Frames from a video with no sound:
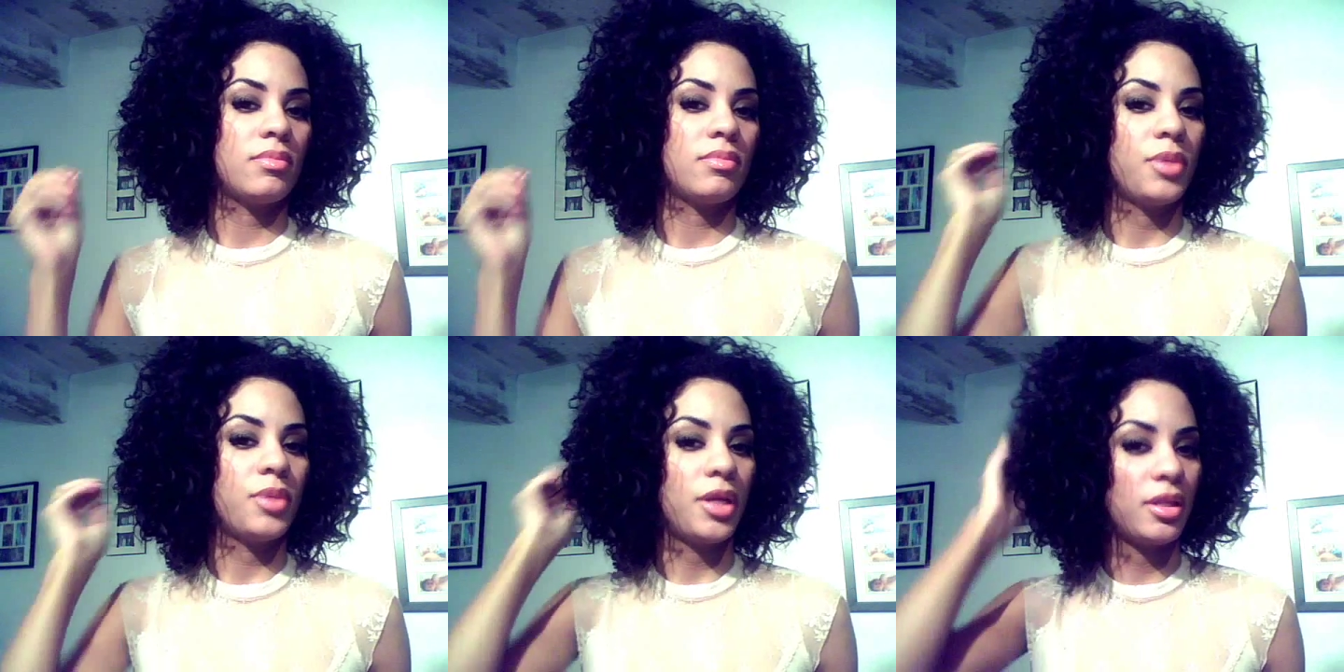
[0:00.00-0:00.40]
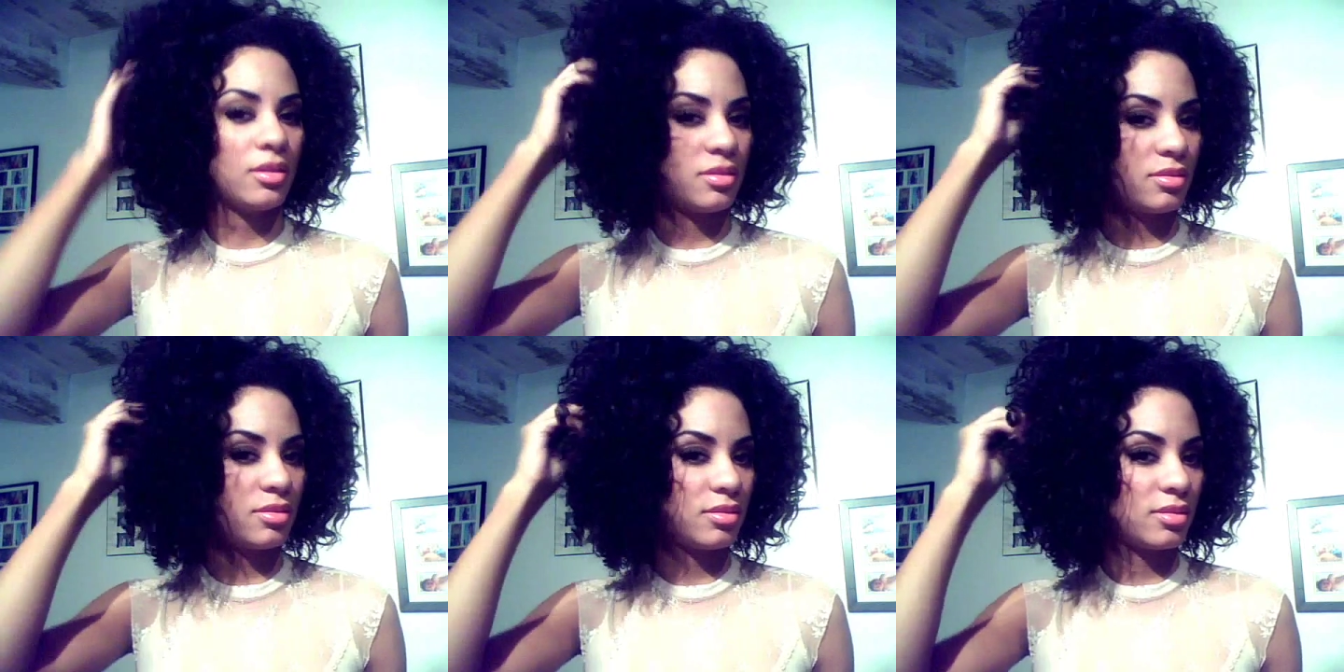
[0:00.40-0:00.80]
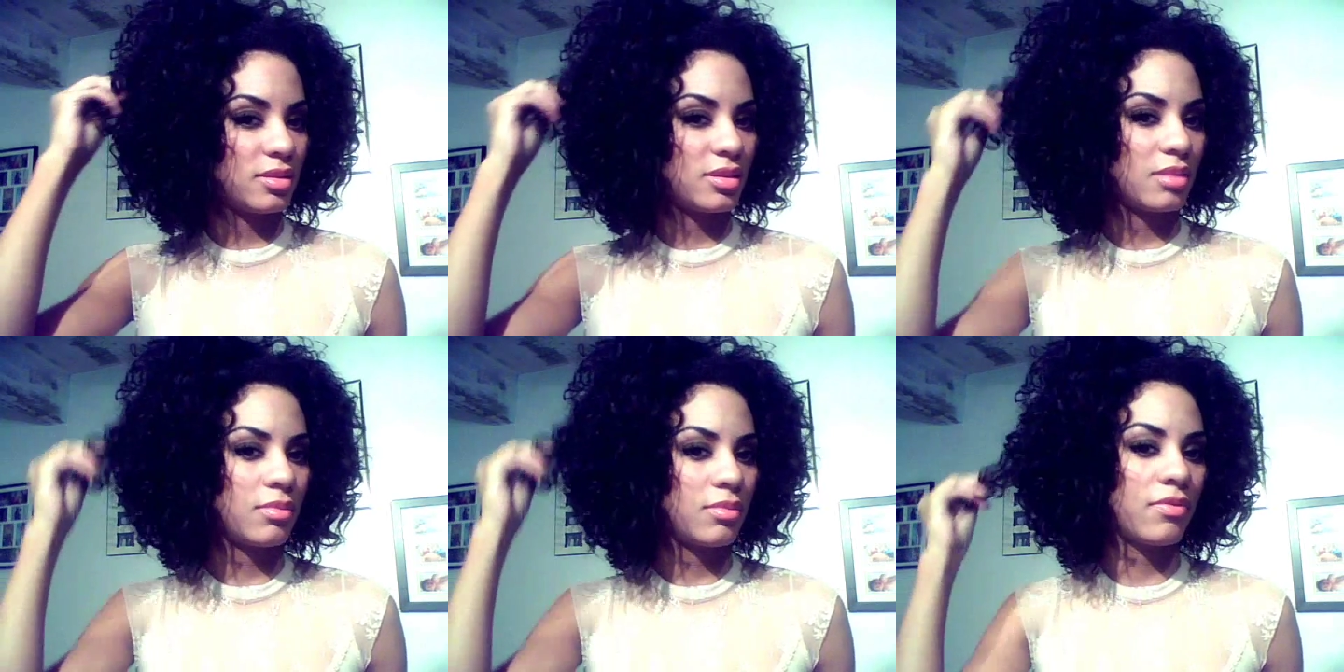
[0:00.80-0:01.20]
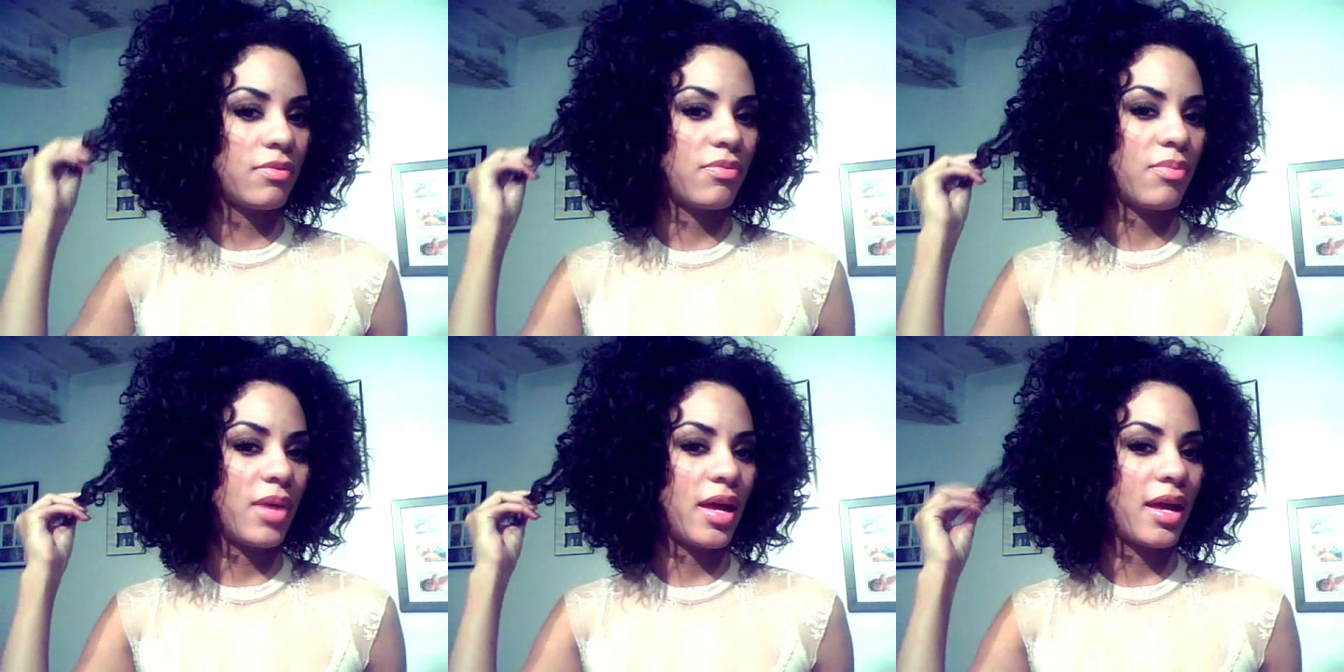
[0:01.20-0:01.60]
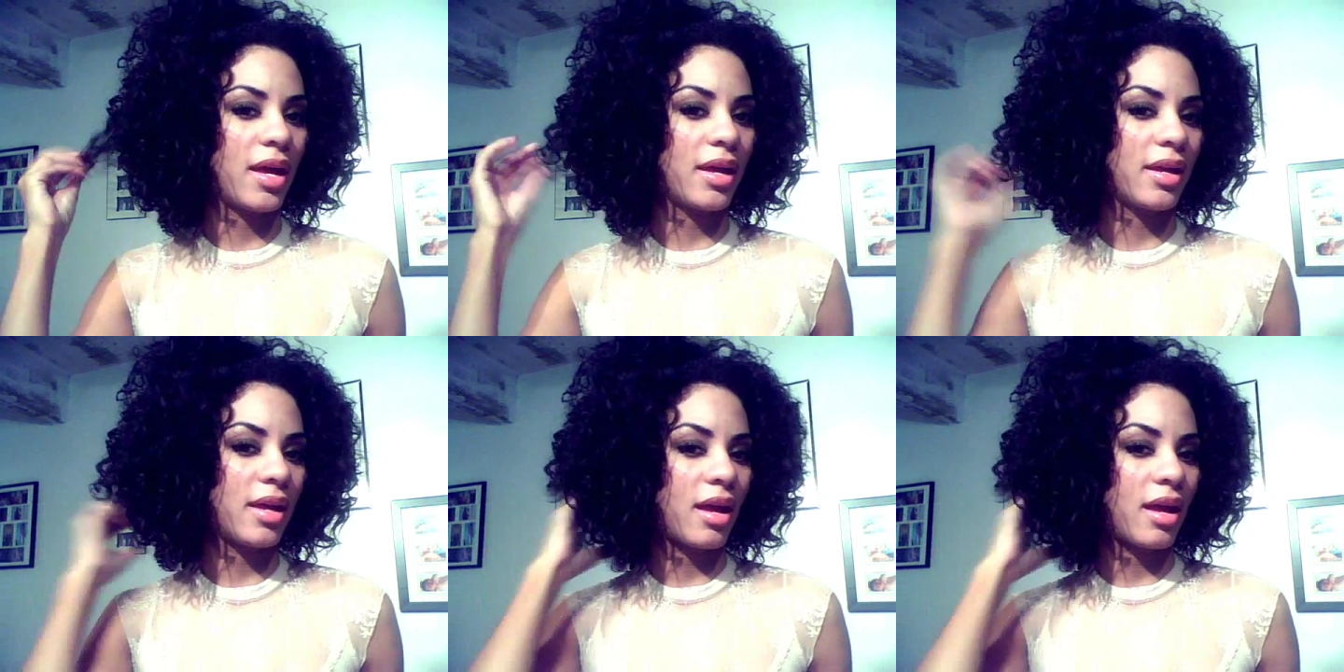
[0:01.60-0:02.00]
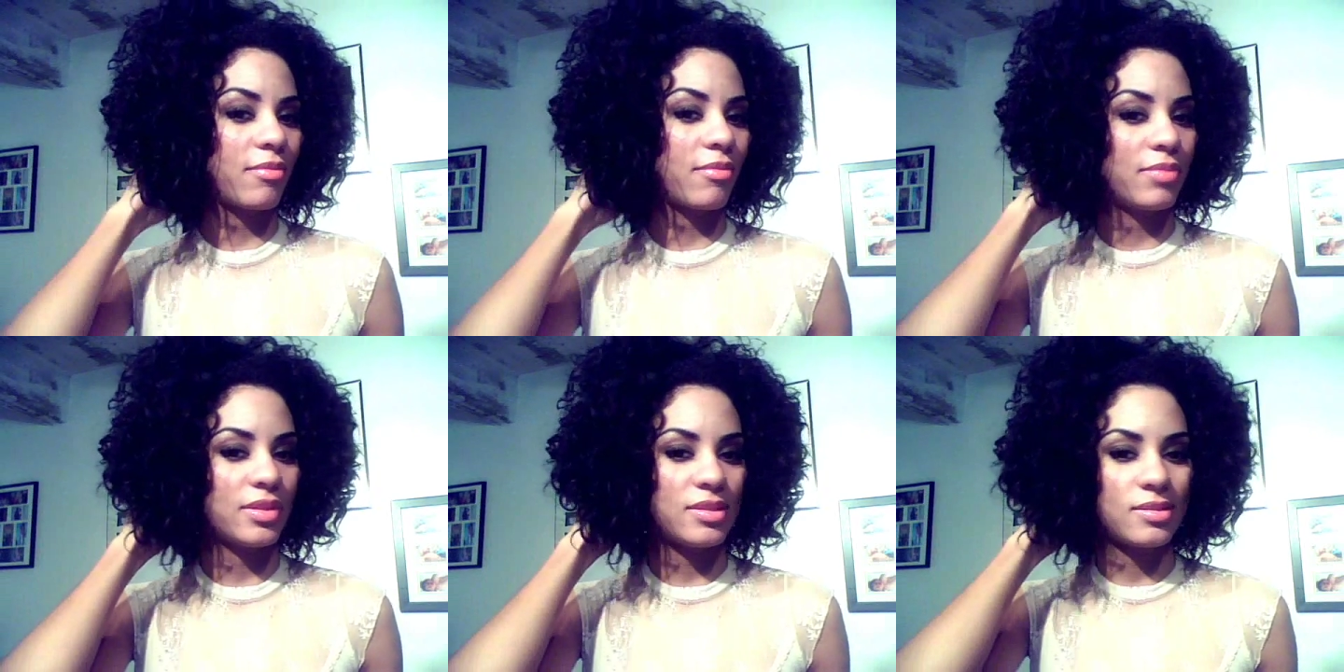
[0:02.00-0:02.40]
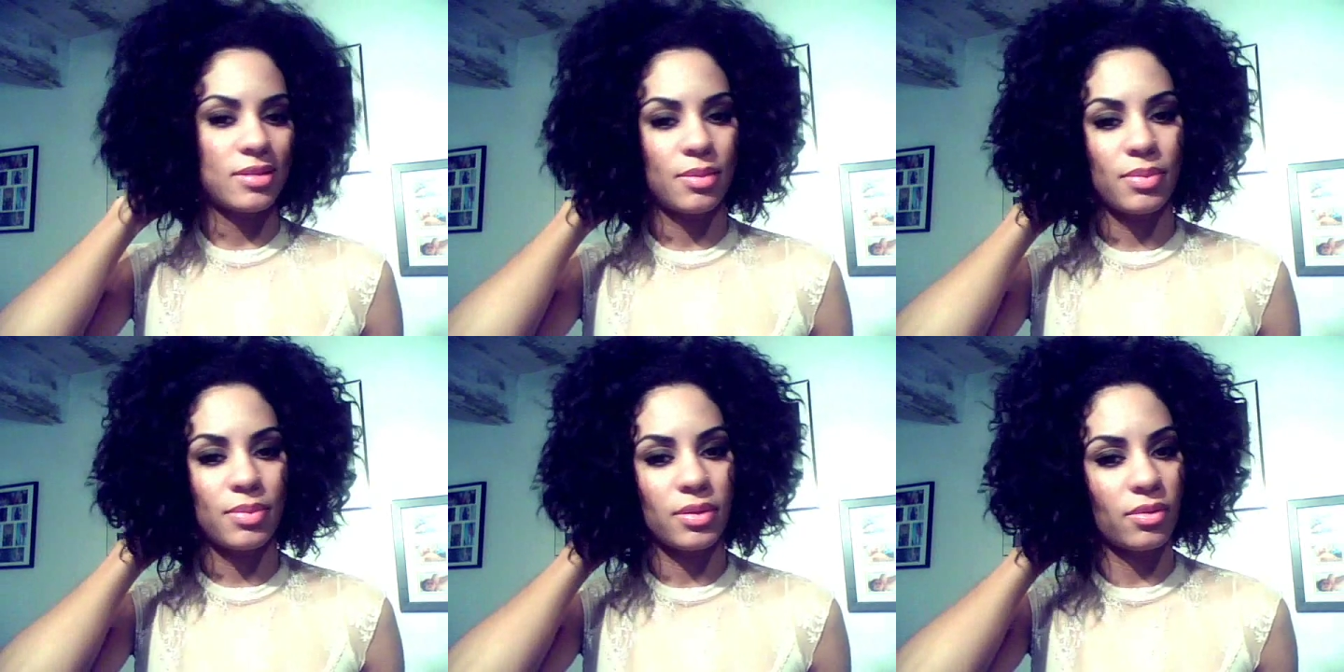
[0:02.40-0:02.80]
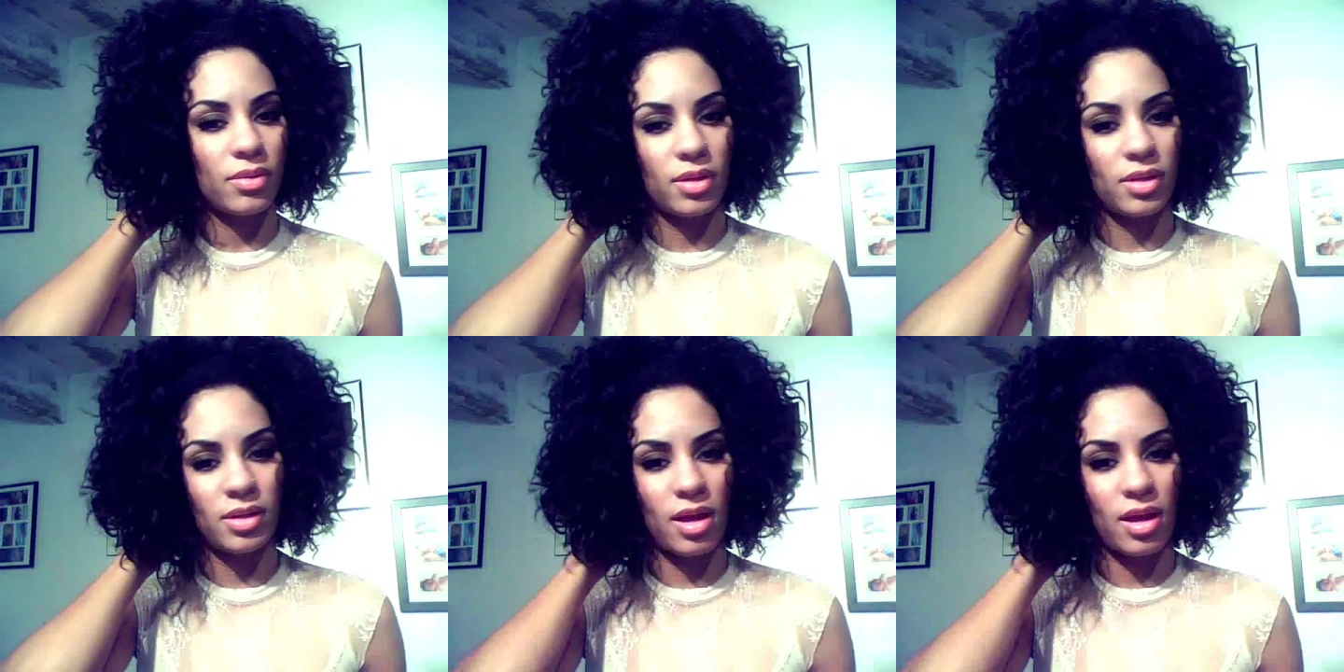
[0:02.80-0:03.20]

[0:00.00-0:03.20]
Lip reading: But some of I've been sleeping on it.